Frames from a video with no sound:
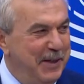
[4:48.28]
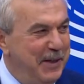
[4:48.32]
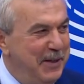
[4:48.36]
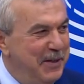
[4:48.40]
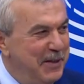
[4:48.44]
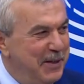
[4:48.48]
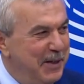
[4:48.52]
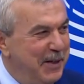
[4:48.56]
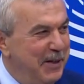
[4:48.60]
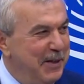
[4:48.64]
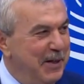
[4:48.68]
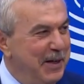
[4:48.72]
there
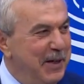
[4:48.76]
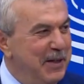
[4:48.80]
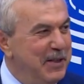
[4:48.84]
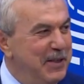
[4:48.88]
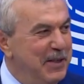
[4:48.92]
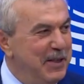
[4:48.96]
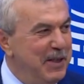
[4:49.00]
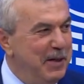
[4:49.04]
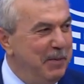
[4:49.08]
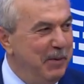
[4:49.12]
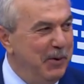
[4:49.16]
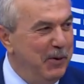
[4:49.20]
is an
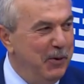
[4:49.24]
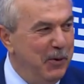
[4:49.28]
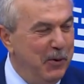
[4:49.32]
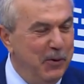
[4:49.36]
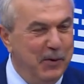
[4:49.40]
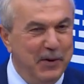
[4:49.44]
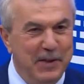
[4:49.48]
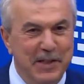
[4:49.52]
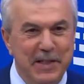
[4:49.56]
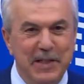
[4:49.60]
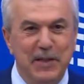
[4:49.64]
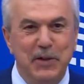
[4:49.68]
extremely
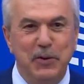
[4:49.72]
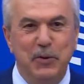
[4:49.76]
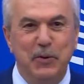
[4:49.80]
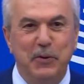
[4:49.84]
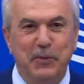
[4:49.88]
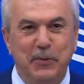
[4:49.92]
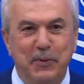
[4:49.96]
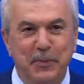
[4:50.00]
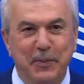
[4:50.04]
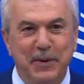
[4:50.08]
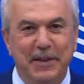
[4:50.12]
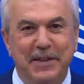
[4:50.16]
long list
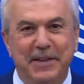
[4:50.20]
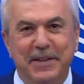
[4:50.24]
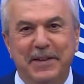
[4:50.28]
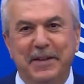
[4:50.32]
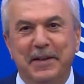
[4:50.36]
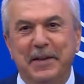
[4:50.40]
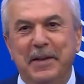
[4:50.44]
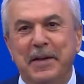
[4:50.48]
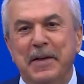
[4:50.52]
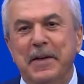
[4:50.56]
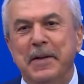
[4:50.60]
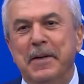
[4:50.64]
of uh,
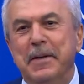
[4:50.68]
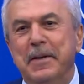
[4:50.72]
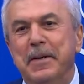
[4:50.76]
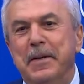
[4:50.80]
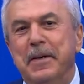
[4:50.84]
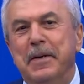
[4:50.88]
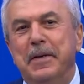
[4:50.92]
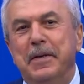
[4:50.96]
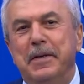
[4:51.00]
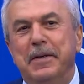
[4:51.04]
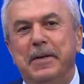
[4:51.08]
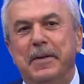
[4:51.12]
uh,
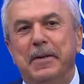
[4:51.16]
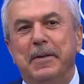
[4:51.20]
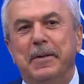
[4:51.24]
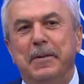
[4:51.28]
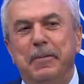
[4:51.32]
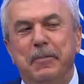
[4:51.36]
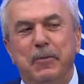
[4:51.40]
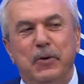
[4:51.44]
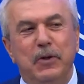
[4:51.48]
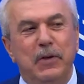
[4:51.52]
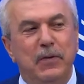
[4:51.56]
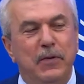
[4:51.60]

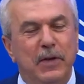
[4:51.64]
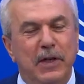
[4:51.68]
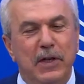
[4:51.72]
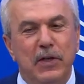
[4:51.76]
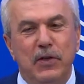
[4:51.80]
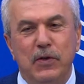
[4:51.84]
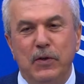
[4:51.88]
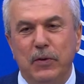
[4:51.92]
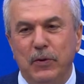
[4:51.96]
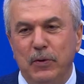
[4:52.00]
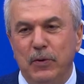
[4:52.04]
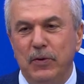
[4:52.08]

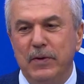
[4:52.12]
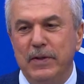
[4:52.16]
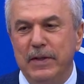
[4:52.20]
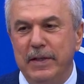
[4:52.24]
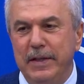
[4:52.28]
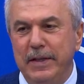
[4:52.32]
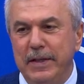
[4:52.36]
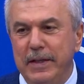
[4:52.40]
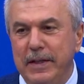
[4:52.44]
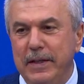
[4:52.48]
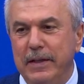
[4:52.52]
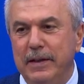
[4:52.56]
It was
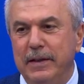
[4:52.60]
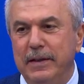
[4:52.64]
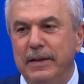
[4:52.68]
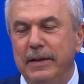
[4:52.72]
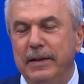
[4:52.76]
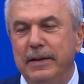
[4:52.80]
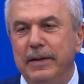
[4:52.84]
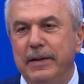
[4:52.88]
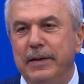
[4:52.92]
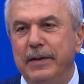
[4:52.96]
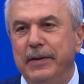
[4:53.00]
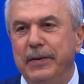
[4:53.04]
a
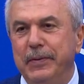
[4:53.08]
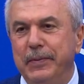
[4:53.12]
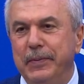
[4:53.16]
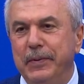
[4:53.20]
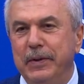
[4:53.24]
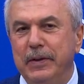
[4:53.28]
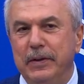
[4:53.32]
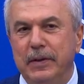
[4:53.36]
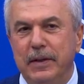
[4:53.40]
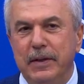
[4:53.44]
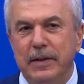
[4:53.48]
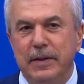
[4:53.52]
real uh,
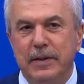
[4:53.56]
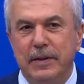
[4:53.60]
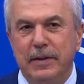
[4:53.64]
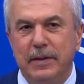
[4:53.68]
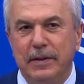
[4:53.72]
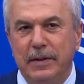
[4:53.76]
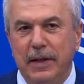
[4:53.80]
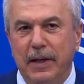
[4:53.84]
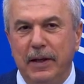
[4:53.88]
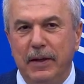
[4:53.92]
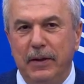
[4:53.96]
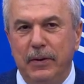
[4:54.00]
intense
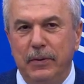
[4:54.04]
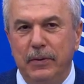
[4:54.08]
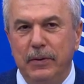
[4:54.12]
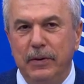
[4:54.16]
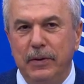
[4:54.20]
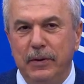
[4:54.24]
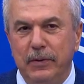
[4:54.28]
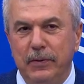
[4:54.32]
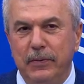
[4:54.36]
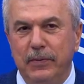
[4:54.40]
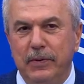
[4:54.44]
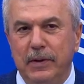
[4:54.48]

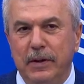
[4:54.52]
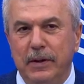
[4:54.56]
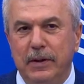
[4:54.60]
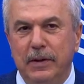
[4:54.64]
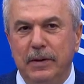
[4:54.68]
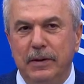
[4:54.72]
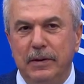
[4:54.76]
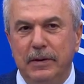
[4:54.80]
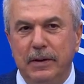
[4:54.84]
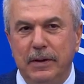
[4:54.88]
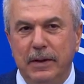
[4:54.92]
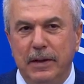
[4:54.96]
dialogue with
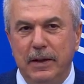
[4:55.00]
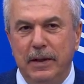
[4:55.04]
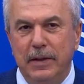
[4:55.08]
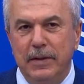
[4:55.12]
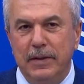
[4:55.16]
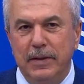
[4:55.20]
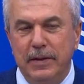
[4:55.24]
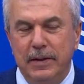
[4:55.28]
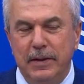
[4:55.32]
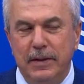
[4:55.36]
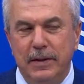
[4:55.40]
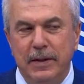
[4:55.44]
the, the
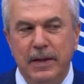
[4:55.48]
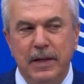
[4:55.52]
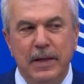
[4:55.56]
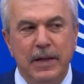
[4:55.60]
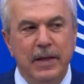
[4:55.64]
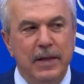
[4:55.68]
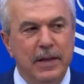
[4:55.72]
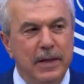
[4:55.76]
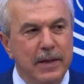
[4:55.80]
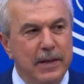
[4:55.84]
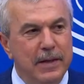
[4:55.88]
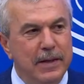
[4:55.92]
Council
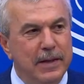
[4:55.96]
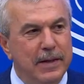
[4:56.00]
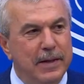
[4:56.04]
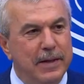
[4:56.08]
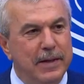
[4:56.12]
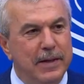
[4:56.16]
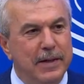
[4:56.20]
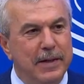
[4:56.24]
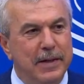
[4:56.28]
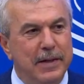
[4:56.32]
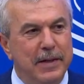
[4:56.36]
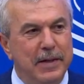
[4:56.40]

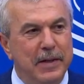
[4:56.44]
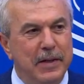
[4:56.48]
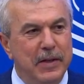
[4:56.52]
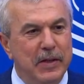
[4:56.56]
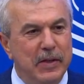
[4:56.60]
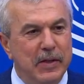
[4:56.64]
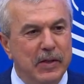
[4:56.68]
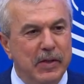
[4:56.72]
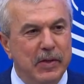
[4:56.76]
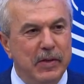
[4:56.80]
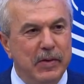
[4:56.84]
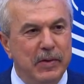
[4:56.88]

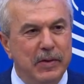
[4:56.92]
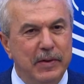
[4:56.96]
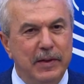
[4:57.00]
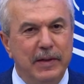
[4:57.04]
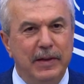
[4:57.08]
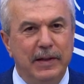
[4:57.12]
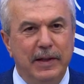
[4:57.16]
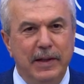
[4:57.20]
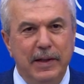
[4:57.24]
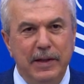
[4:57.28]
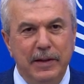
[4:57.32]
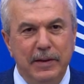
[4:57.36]
uh,
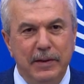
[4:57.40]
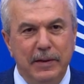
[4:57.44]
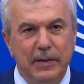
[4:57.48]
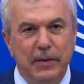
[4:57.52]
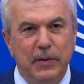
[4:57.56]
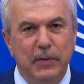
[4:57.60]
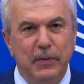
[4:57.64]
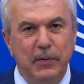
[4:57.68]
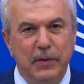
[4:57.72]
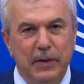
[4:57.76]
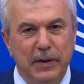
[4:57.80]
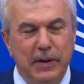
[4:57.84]
and
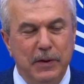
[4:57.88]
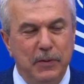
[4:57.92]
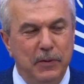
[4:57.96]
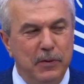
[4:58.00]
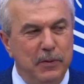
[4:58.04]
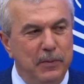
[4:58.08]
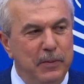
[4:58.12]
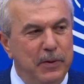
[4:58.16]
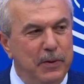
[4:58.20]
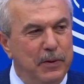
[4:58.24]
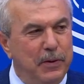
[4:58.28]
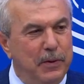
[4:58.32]
uh, with the
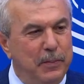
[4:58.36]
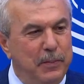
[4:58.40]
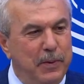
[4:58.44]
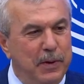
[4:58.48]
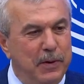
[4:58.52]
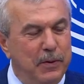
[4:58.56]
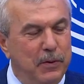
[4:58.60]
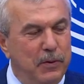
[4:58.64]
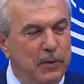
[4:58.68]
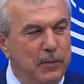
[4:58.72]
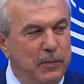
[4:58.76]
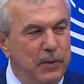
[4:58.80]
Com
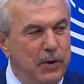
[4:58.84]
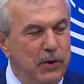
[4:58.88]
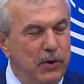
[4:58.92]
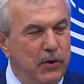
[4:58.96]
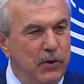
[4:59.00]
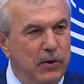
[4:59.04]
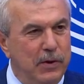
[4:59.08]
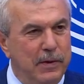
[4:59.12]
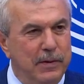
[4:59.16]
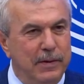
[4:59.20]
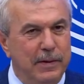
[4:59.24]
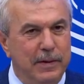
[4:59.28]
European
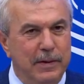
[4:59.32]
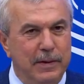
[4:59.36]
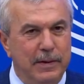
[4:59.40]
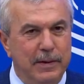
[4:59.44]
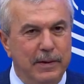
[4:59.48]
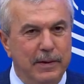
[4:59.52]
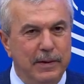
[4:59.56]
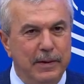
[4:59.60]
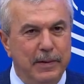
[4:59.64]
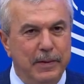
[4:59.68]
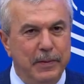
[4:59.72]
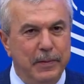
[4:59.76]
Commission.
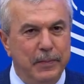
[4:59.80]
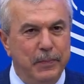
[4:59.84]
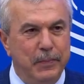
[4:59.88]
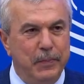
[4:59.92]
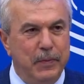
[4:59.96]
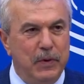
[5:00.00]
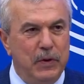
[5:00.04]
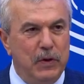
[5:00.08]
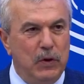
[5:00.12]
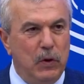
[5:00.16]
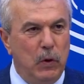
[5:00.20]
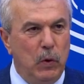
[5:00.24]
Uh,
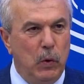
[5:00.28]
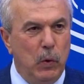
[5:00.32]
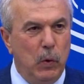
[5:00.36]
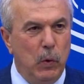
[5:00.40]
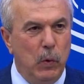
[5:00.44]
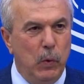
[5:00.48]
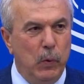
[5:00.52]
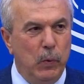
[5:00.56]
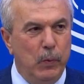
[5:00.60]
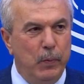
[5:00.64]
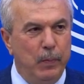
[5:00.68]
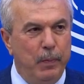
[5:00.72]

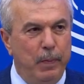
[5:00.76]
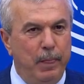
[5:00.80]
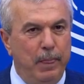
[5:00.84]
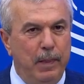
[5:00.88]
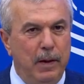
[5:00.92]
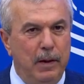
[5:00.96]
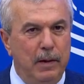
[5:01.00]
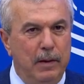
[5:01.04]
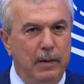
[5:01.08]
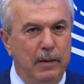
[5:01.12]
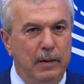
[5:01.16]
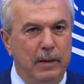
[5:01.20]
so
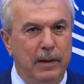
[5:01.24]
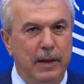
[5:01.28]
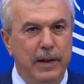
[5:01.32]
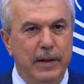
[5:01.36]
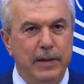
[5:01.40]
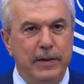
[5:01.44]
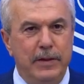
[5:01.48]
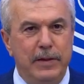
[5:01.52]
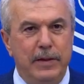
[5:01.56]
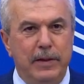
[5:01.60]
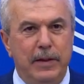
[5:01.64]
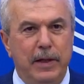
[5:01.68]

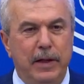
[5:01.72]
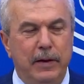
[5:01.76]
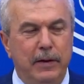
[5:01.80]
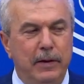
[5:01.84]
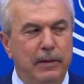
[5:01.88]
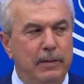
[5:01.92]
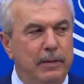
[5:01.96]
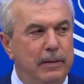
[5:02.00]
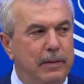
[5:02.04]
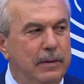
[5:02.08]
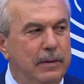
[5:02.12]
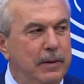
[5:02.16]
let's start,
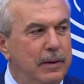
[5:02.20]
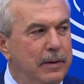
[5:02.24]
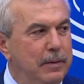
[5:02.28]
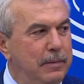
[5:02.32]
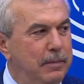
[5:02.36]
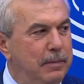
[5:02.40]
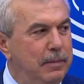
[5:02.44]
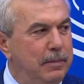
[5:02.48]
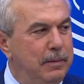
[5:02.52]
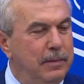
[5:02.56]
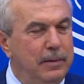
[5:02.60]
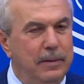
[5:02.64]

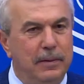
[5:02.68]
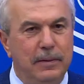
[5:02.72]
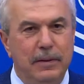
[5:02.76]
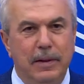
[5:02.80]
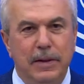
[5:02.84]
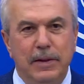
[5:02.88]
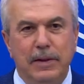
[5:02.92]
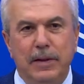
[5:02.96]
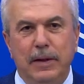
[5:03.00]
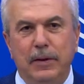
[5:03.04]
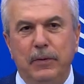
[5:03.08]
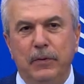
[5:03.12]

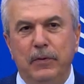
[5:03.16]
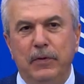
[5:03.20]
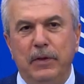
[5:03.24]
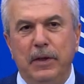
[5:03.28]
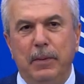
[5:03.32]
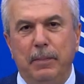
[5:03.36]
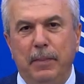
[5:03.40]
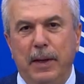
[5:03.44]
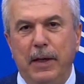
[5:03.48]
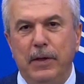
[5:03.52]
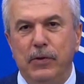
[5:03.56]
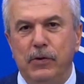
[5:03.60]
let's start with
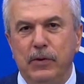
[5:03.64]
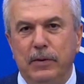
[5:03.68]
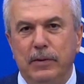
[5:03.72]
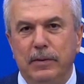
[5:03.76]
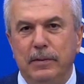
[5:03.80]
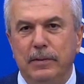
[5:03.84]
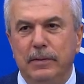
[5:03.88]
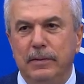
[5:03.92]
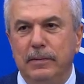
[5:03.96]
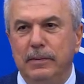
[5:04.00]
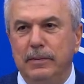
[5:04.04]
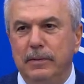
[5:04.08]
the budget.
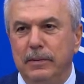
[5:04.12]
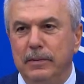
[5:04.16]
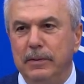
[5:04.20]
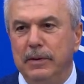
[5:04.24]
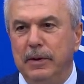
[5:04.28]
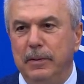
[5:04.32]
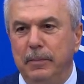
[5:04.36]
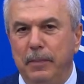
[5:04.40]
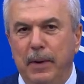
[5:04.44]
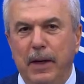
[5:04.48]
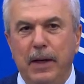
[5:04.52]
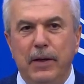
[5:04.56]
On
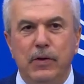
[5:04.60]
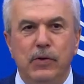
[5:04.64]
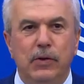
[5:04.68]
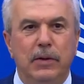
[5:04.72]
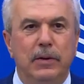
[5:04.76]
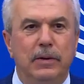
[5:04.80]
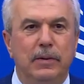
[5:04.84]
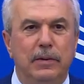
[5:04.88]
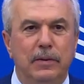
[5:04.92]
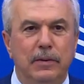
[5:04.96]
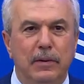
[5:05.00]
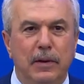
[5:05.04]
the
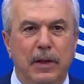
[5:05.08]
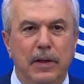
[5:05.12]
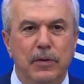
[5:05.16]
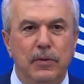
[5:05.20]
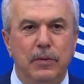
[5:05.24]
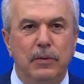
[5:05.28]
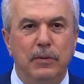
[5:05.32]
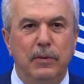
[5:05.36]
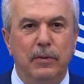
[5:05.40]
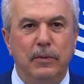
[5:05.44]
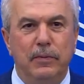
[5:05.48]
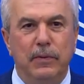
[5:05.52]
budget,
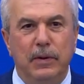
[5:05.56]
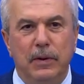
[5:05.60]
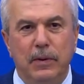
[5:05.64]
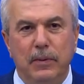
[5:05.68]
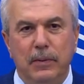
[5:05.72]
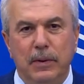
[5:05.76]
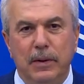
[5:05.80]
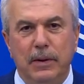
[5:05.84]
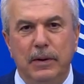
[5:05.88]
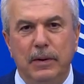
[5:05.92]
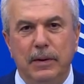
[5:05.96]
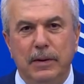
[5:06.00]
as you know very
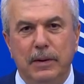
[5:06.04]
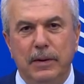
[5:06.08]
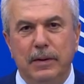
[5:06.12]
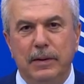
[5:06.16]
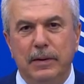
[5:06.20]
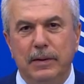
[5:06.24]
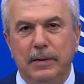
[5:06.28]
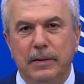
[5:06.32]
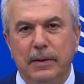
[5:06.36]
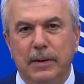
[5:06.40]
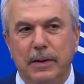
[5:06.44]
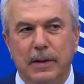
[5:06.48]

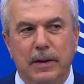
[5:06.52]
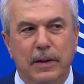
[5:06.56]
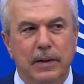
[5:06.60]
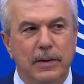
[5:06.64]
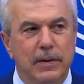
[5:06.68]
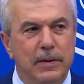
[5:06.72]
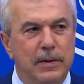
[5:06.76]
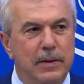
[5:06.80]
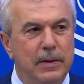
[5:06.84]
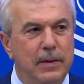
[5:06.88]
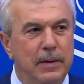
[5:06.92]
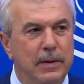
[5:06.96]
well, uh, the
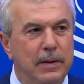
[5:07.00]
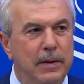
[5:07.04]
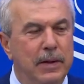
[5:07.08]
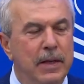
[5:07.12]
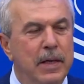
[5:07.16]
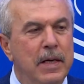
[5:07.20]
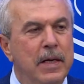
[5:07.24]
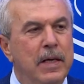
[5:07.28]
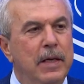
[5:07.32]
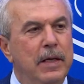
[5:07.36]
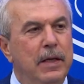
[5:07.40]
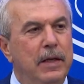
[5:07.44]
Council
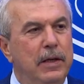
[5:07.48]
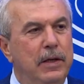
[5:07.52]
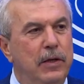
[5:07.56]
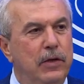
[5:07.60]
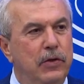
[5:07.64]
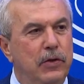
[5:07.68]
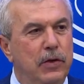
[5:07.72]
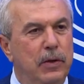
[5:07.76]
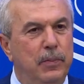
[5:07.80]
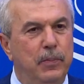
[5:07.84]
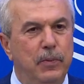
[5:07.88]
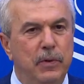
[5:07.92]

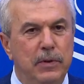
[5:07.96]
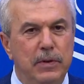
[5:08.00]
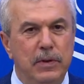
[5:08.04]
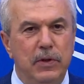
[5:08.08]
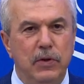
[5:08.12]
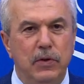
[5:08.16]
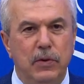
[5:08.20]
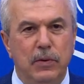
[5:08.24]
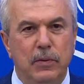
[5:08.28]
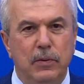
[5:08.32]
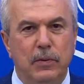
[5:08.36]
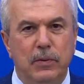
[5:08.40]
initial
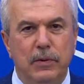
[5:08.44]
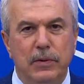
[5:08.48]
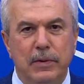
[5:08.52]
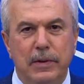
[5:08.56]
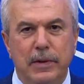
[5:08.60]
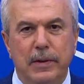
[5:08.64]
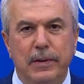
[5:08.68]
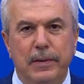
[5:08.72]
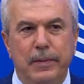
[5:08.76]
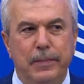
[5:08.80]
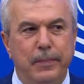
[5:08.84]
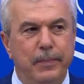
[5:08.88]
position
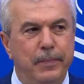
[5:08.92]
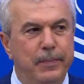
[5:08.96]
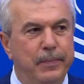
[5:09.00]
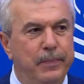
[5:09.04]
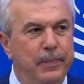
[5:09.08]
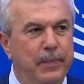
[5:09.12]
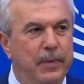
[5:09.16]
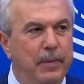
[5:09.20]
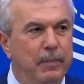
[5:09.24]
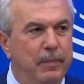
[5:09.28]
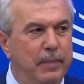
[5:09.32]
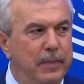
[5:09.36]
was um,
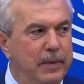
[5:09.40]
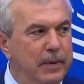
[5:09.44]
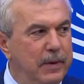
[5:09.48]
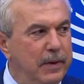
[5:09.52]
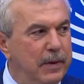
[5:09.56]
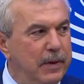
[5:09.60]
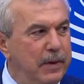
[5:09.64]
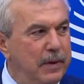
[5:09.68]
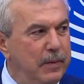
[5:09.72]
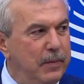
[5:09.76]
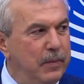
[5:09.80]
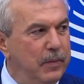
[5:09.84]

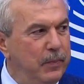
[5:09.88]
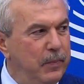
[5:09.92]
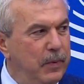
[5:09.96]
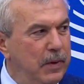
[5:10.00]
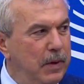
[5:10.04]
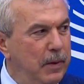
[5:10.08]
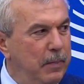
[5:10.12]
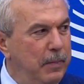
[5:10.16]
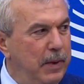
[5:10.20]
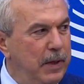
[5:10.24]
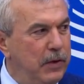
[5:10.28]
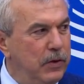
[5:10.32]

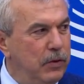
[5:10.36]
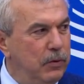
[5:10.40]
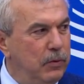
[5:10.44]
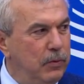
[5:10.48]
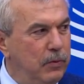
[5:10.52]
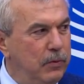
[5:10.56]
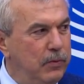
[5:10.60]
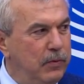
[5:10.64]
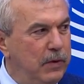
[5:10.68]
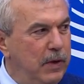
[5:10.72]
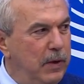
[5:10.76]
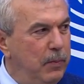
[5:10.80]
a budget
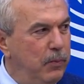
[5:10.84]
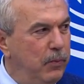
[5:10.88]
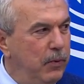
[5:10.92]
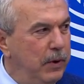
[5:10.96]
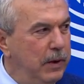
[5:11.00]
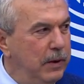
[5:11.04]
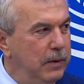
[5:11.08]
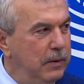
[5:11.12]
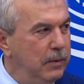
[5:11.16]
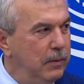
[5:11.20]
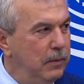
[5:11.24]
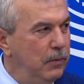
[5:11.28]
of
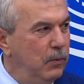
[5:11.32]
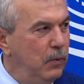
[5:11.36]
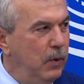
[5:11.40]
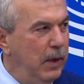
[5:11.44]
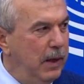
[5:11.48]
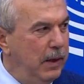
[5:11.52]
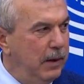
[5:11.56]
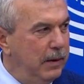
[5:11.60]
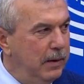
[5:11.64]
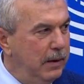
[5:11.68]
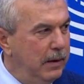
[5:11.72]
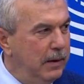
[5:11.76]

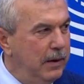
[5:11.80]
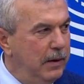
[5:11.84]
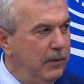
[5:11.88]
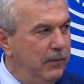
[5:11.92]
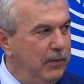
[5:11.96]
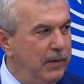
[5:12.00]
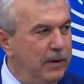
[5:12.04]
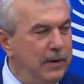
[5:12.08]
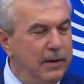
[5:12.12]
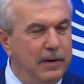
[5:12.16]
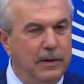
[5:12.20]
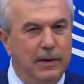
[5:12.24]
3.1, I
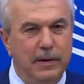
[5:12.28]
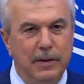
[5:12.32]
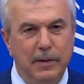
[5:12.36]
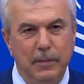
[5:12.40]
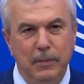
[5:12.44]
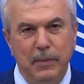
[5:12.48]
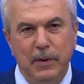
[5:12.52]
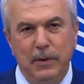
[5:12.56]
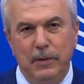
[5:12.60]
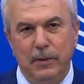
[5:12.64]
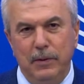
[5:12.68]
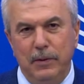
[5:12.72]
think,
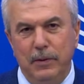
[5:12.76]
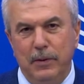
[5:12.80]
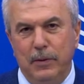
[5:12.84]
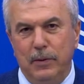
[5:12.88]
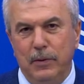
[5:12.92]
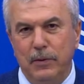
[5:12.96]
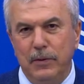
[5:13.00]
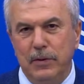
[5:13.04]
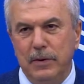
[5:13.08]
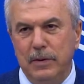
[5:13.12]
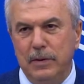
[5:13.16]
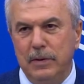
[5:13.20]
billion
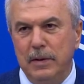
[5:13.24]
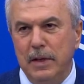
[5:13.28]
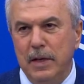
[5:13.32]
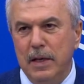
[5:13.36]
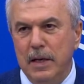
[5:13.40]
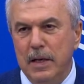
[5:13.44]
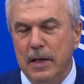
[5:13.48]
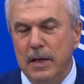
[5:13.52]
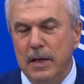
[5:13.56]
euros.